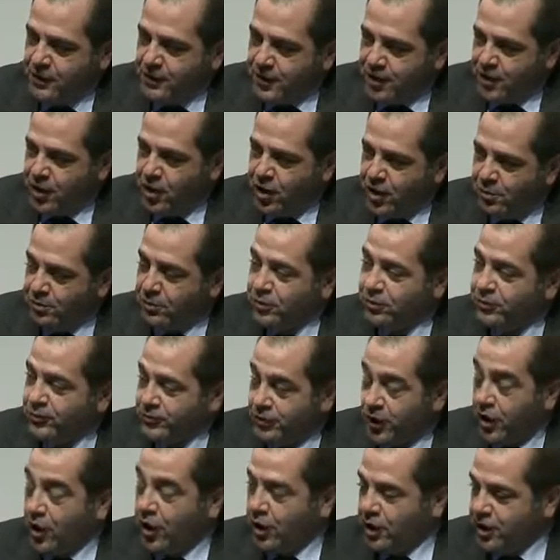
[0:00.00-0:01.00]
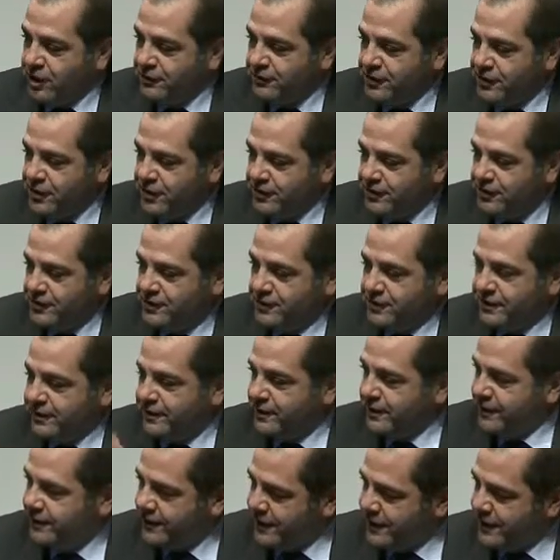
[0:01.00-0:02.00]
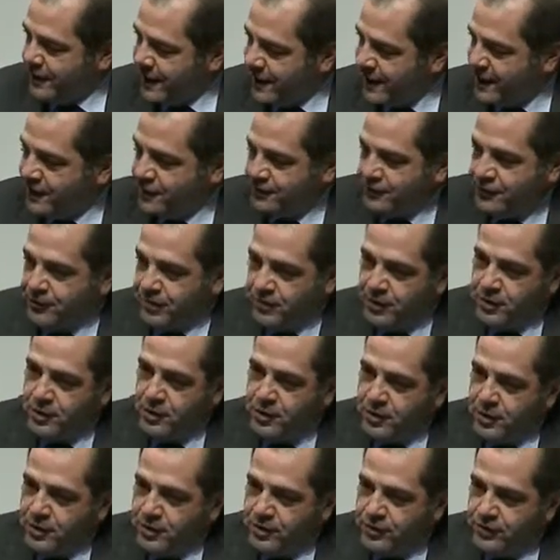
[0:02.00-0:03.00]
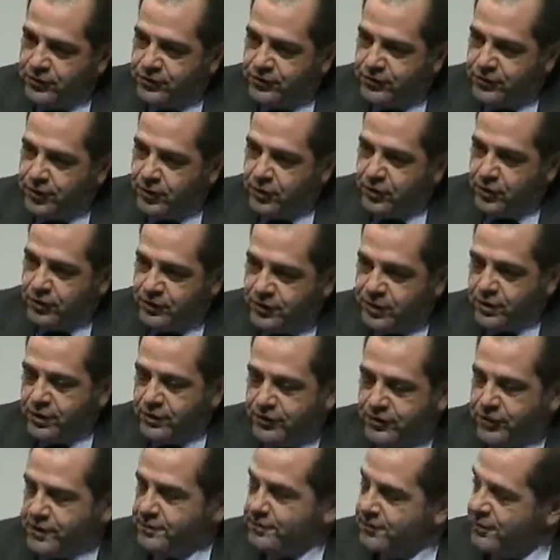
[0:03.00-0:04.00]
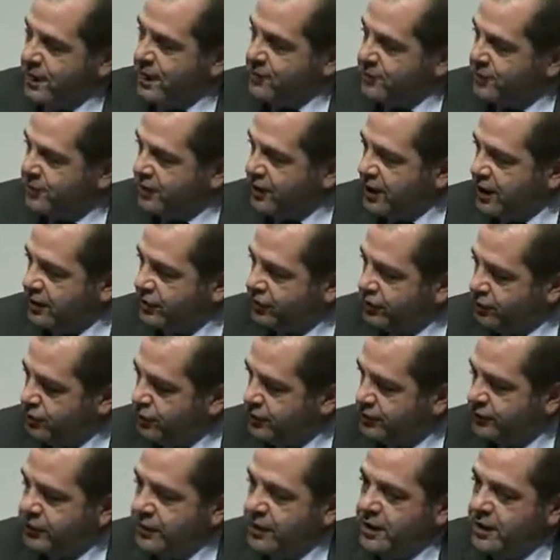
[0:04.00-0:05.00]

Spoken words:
almost all of it the day after. So there are some time schedules